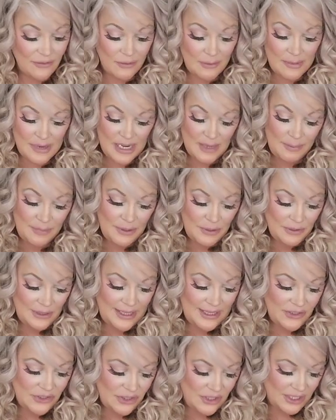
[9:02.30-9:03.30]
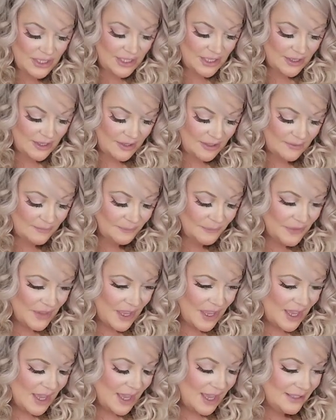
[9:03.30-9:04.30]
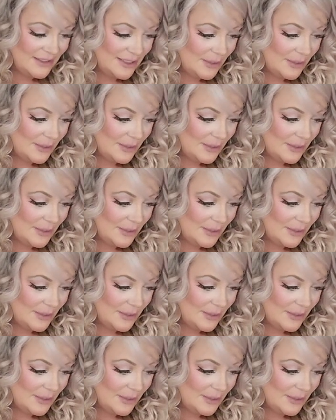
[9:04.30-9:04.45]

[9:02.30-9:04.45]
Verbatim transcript: of a manipulation here. Uh,